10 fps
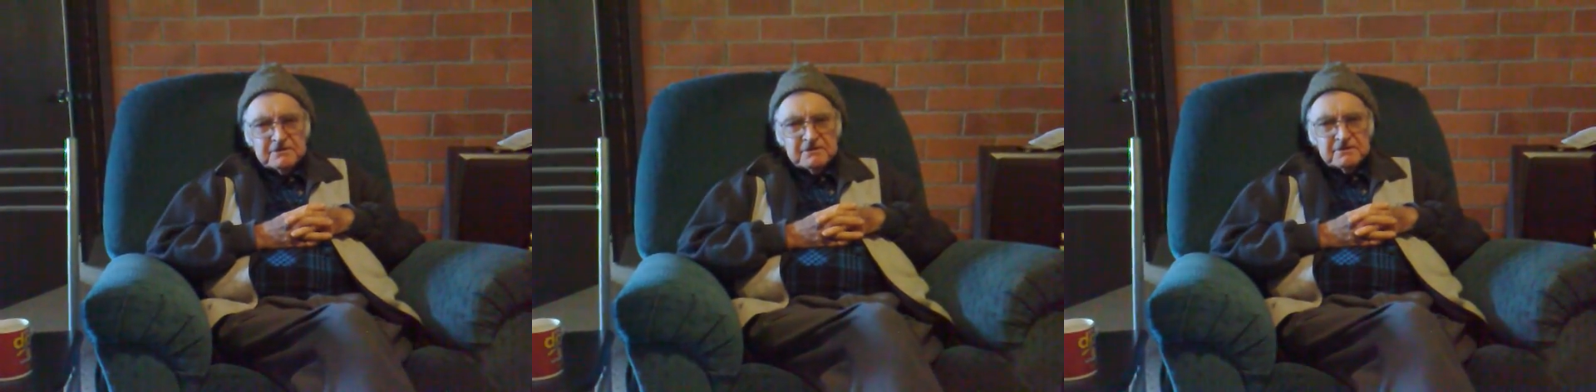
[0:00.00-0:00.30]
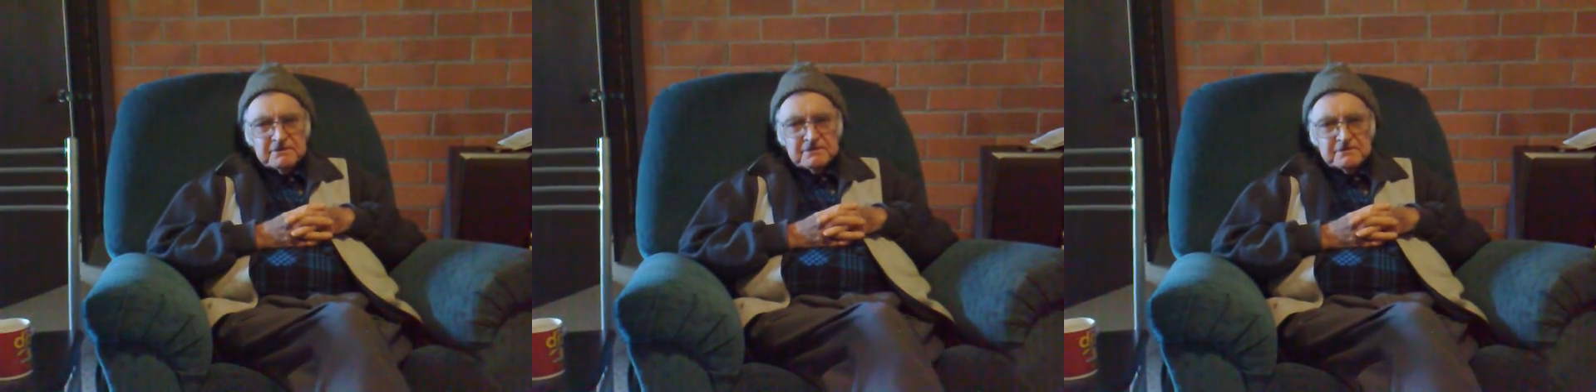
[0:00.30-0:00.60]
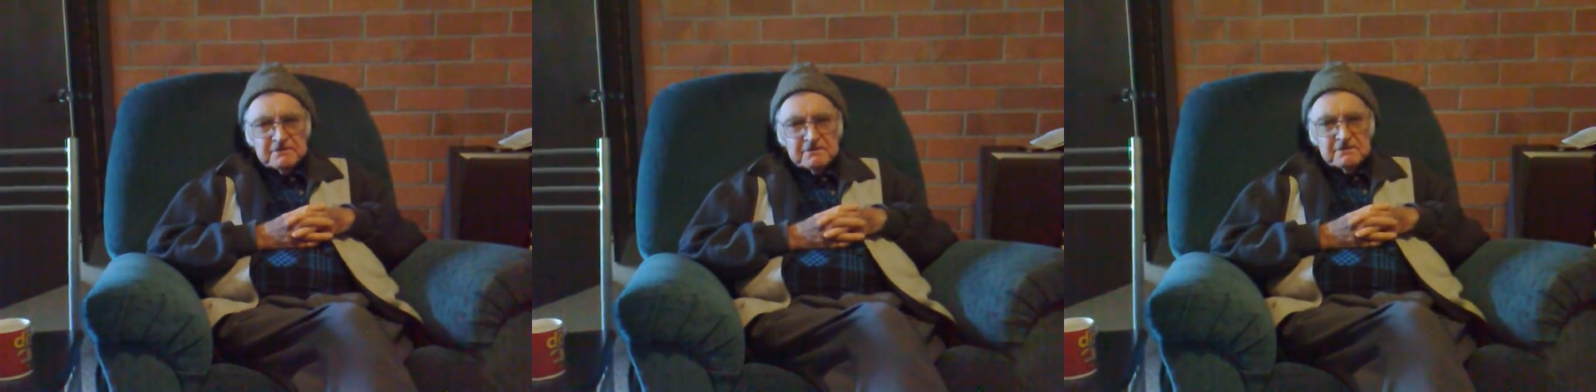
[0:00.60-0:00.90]
Jesus.
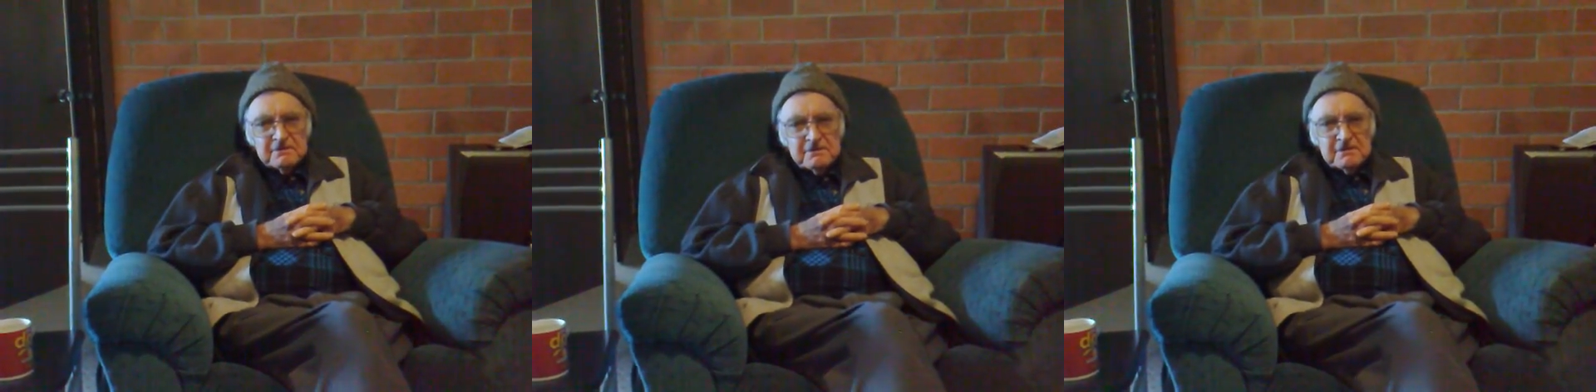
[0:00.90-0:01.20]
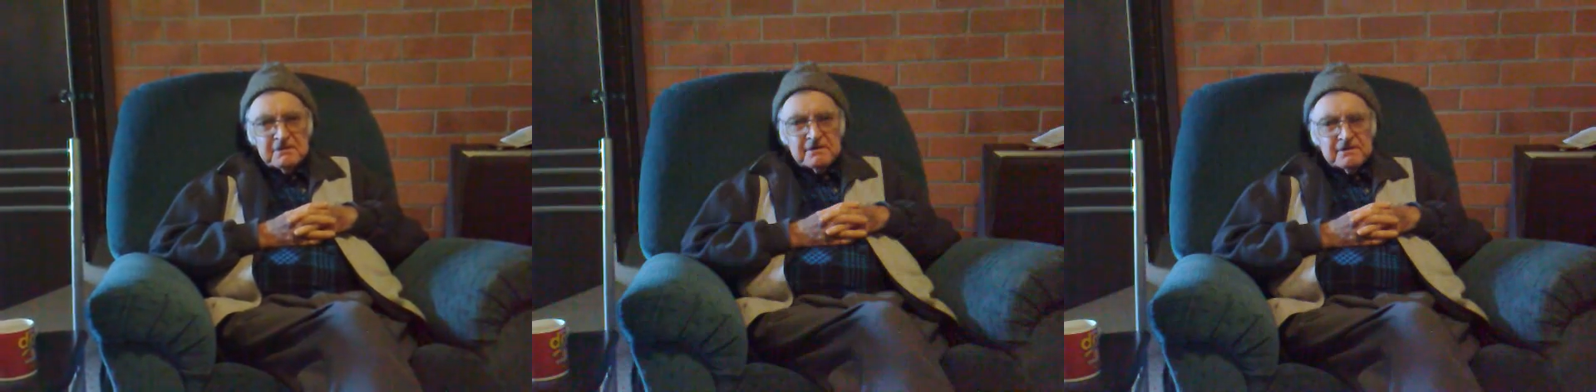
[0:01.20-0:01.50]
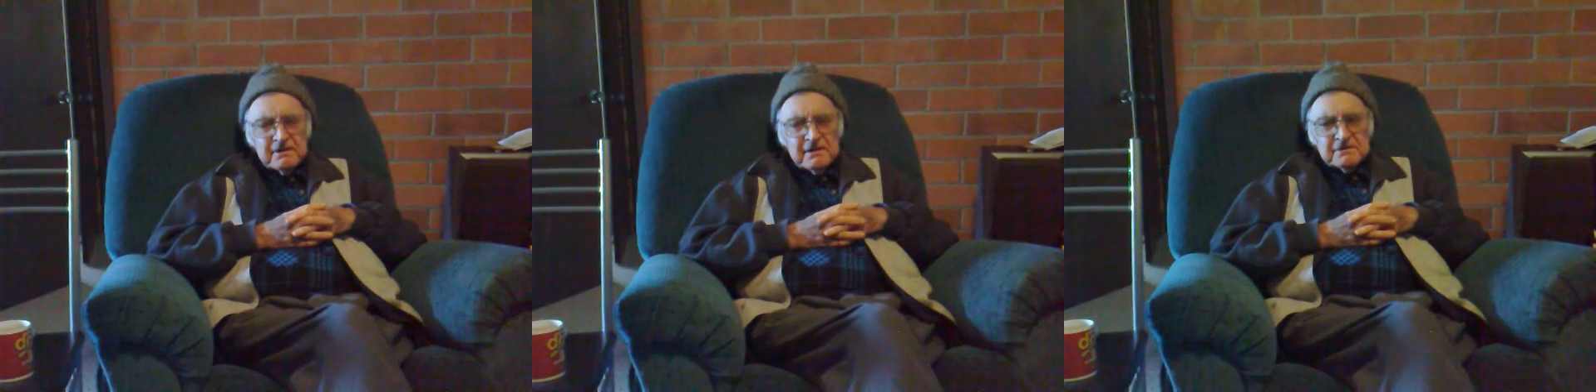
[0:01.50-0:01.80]

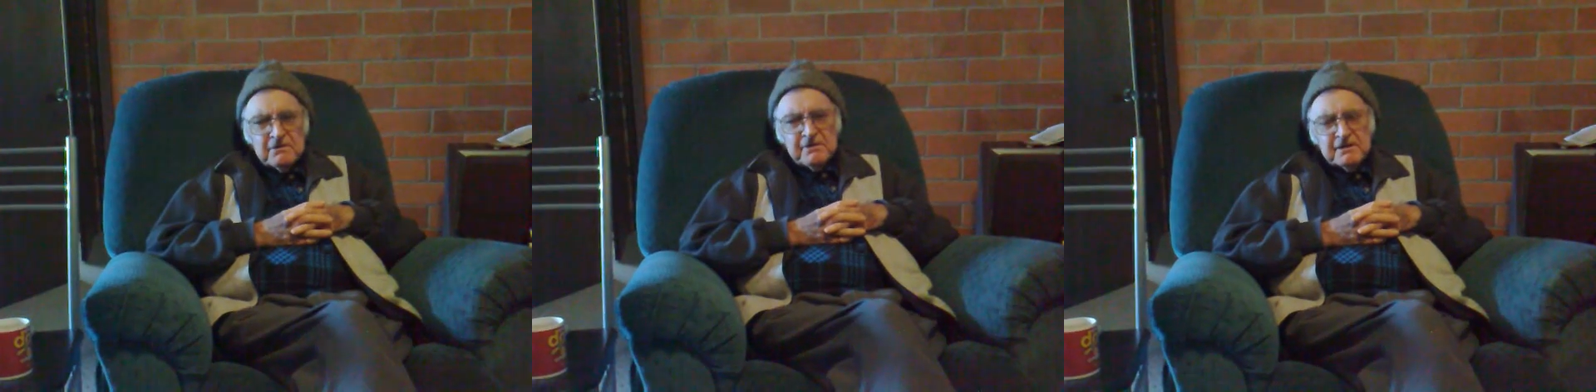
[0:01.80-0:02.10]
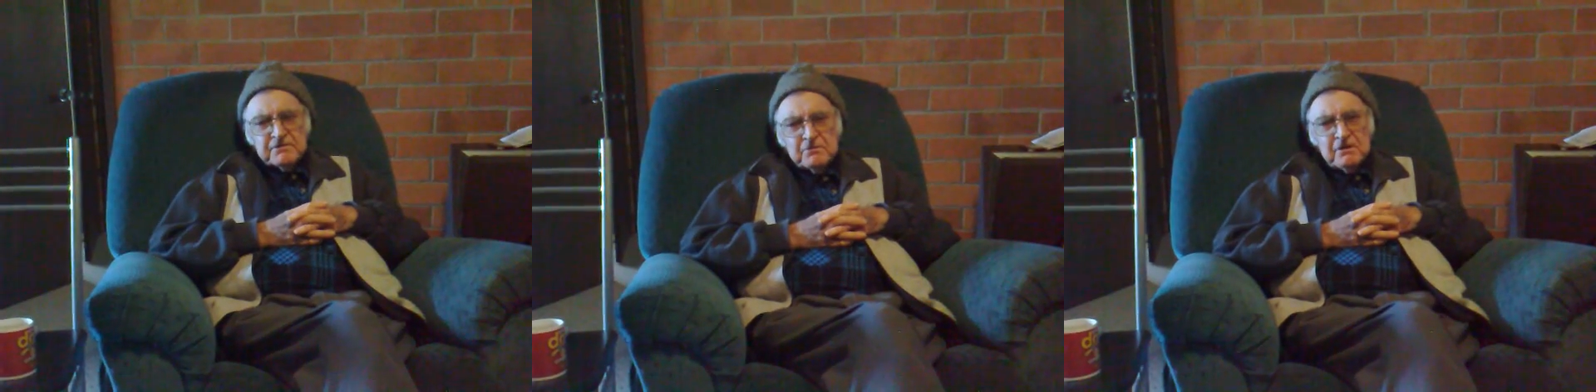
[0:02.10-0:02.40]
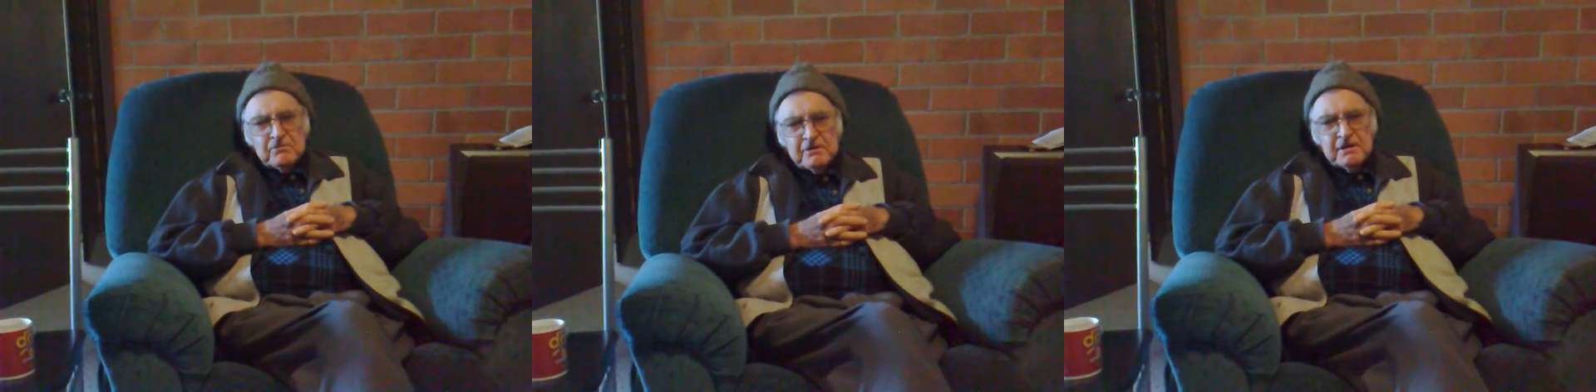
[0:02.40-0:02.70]
That's
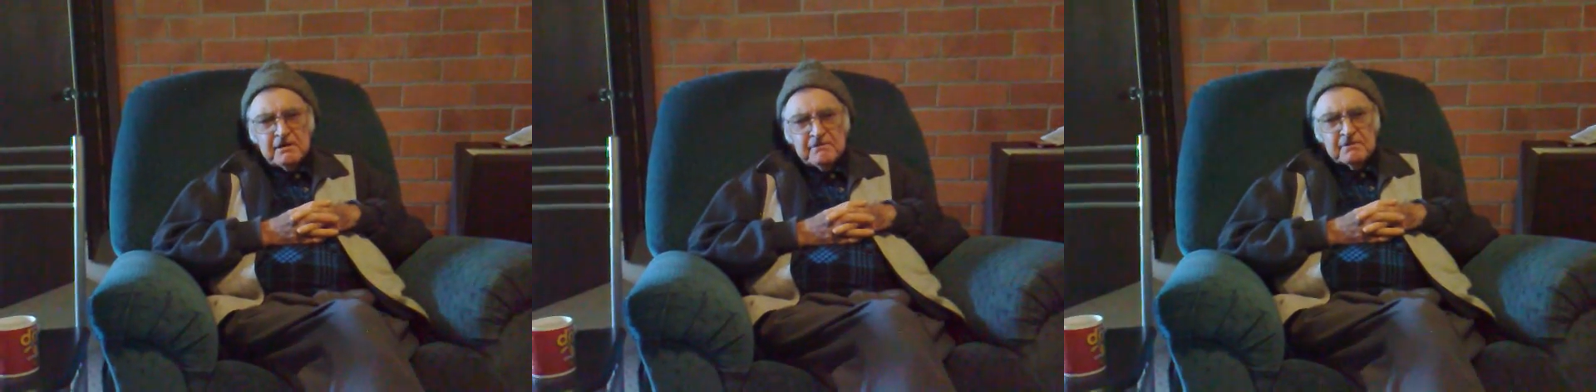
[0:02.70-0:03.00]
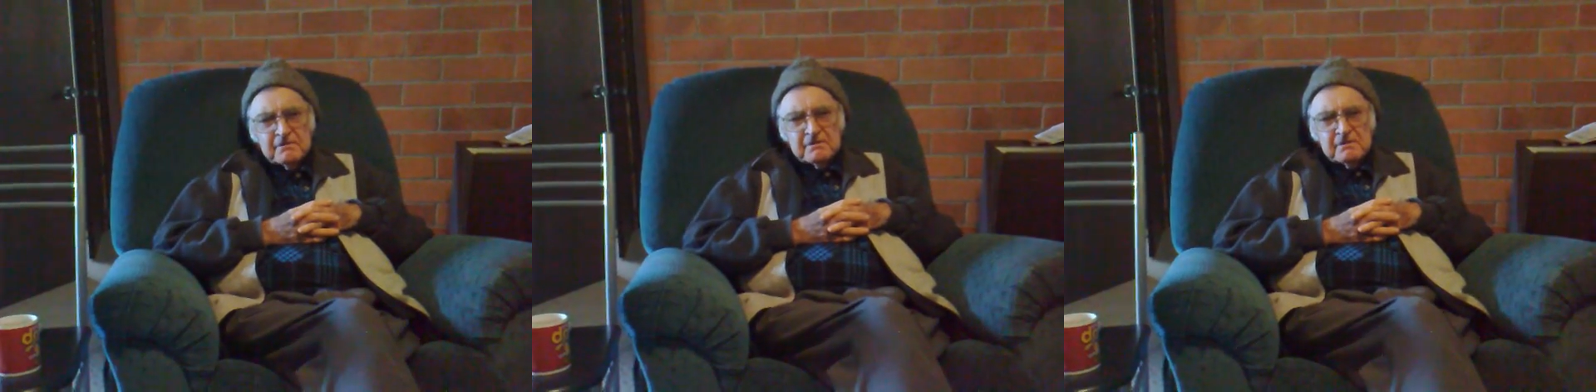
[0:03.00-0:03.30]
why we have